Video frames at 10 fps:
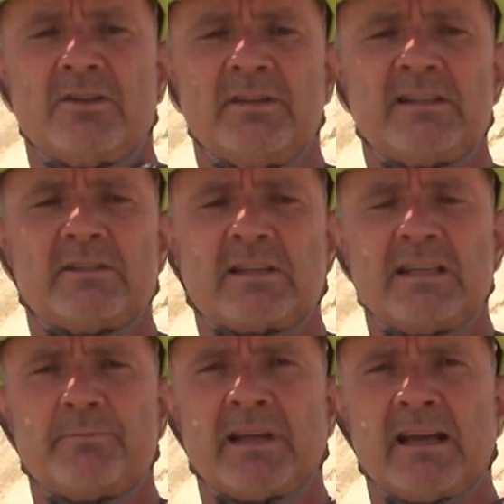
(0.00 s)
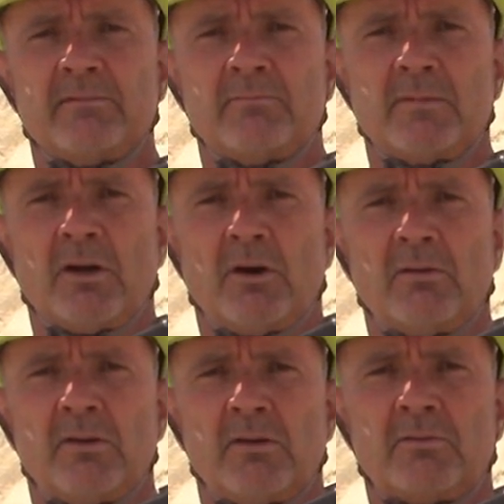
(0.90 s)
you need to keep that
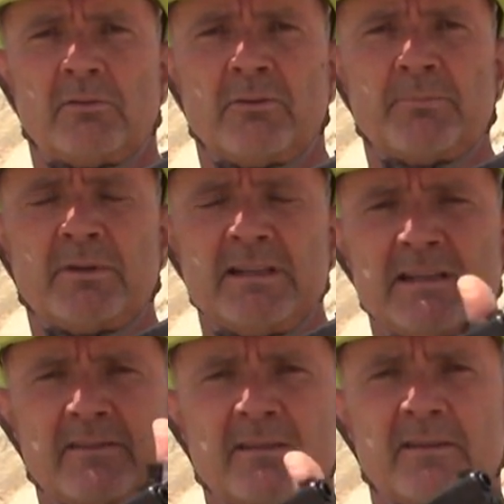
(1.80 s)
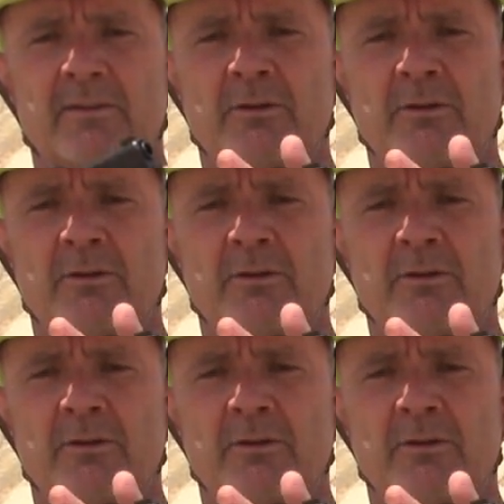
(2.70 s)
grip length,